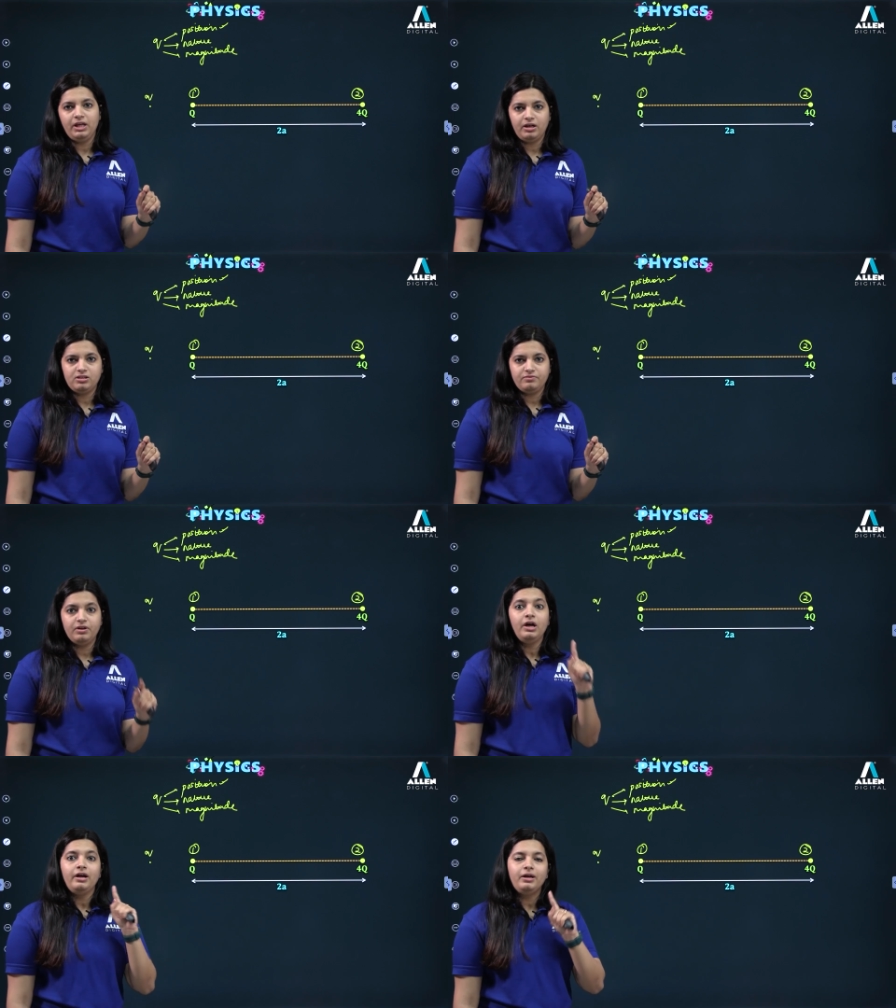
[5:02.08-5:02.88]
negative,
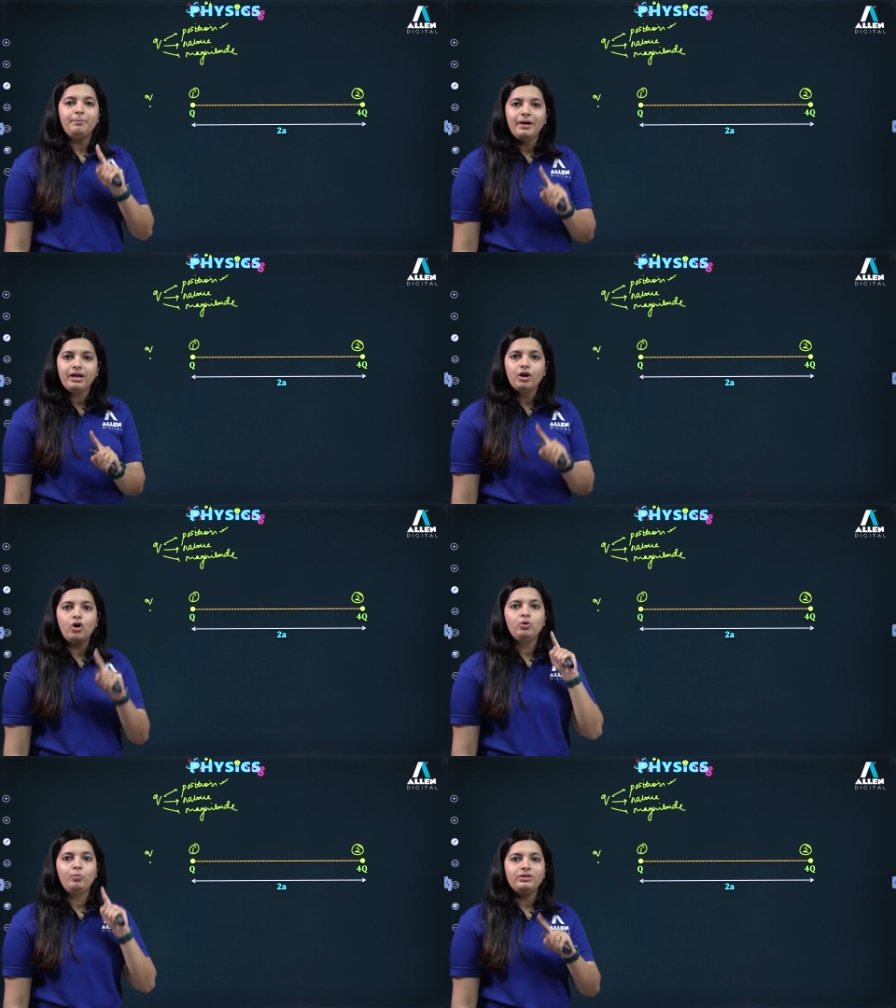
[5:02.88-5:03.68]
depending
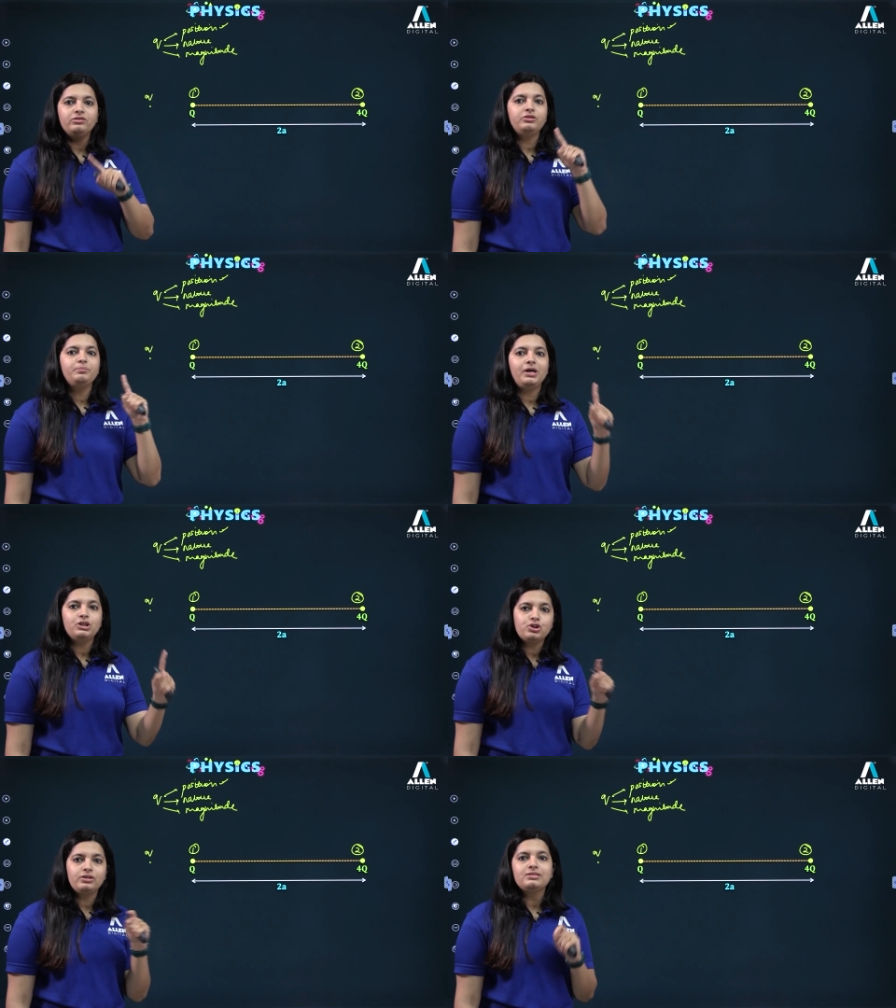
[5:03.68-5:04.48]
on whether
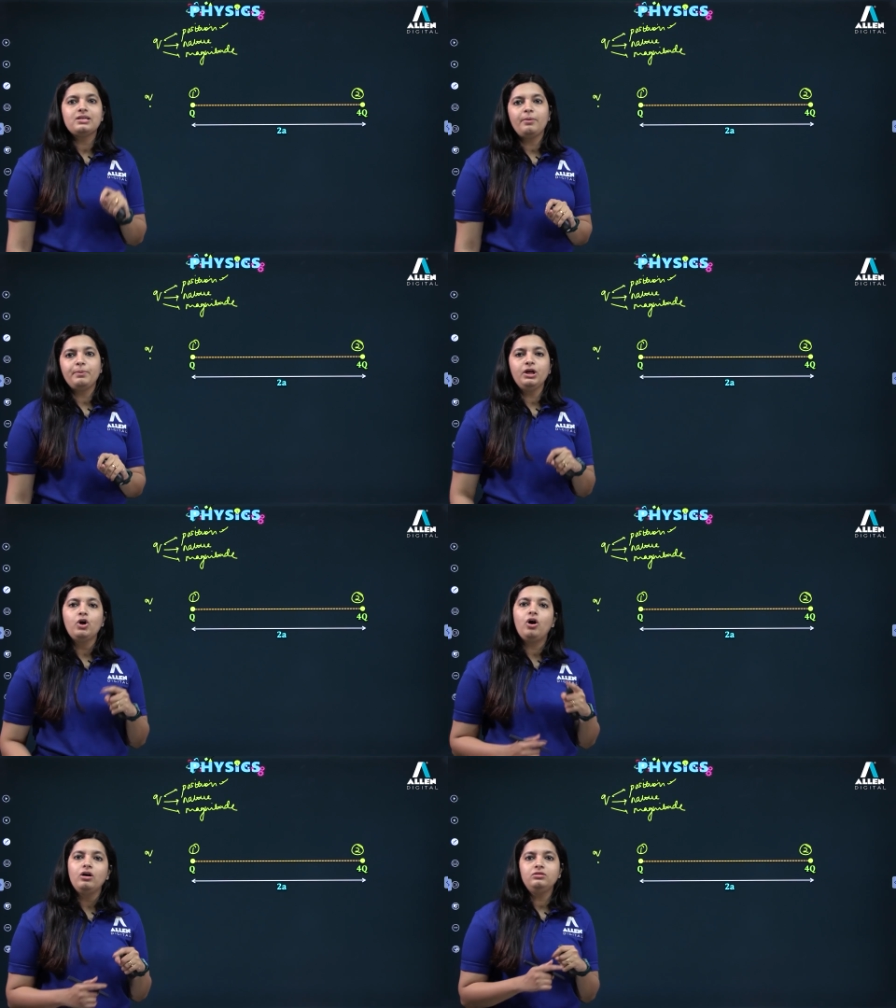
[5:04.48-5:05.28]
repulsion is happening
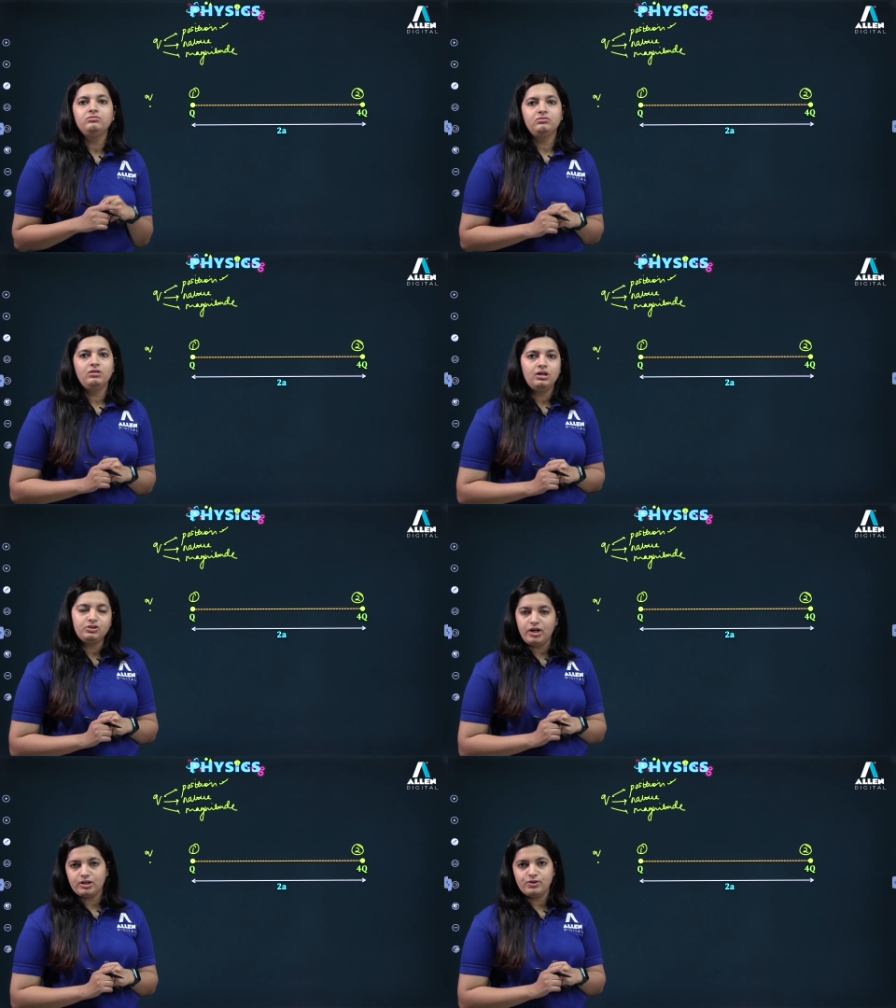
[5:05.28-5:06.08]
or
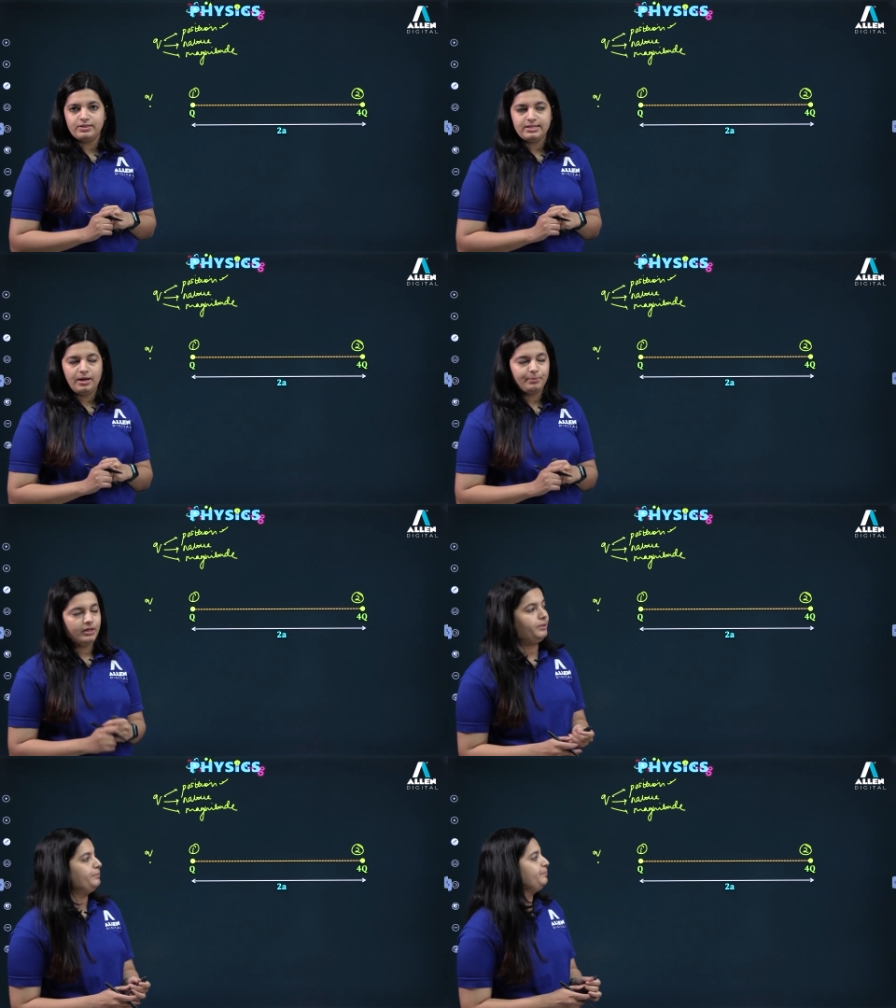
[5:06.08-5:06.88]
attraction is happening.